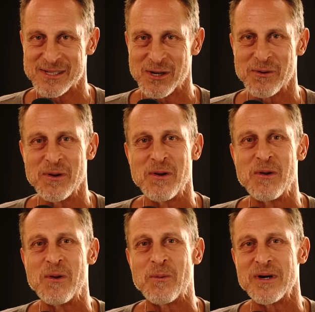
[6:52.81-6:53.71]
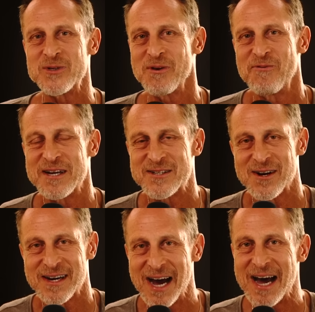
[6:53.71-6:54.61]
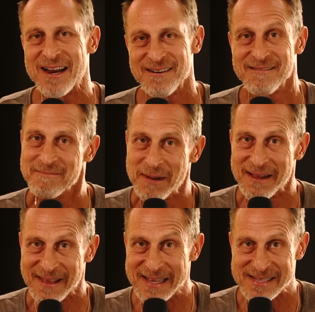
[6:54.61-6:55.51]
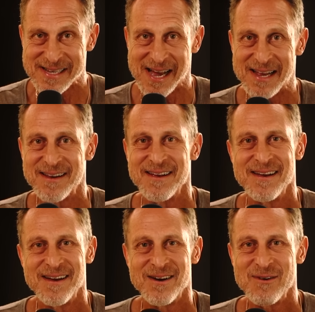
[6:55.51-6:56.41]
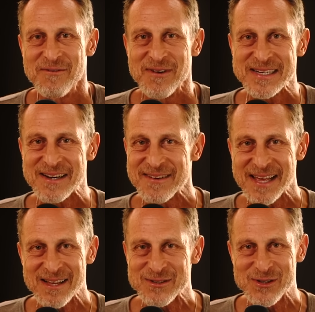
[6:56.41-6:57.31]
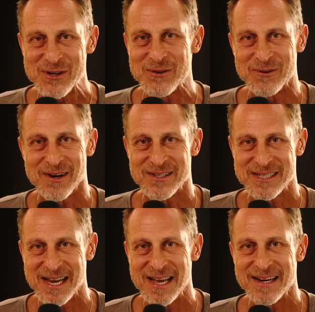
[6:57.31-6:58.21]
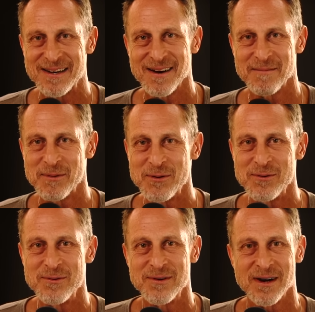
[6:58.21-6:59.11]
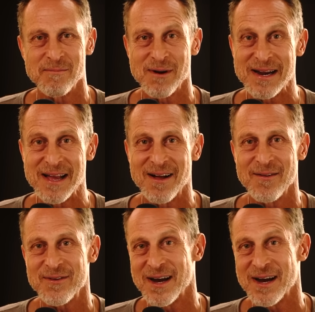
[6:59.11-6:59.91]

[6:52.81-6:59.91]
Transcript: So once we fix our gut, meaning the inside, we fix everything else too our skin, our mood, our brain health,